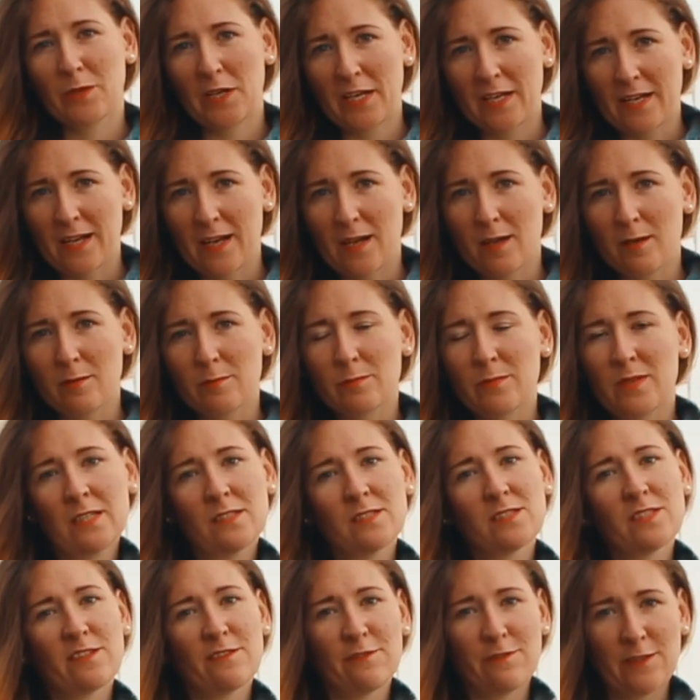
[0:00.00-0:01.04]
breakup
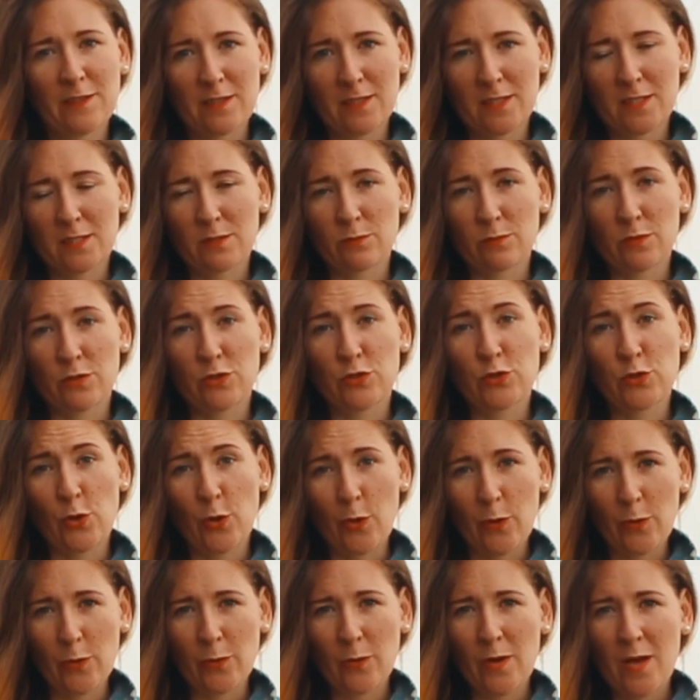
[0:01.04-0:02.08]
because the feelings were
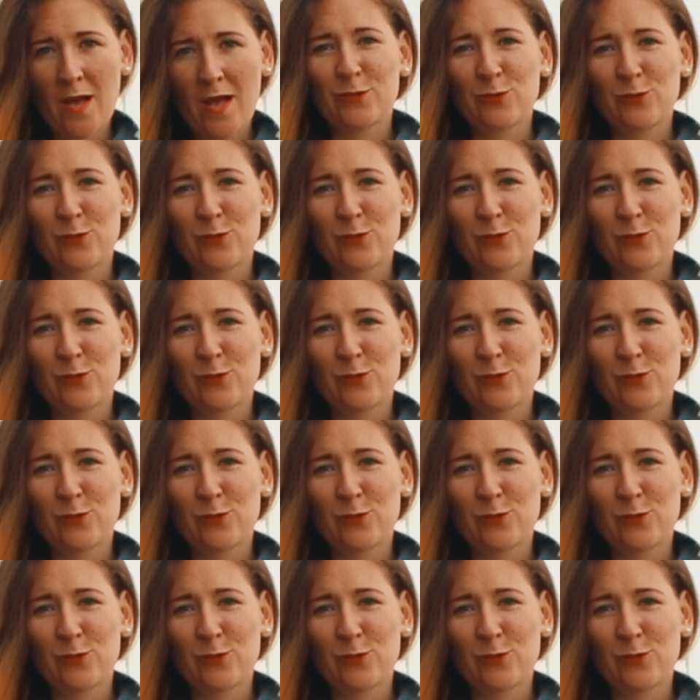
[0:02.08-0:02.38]
so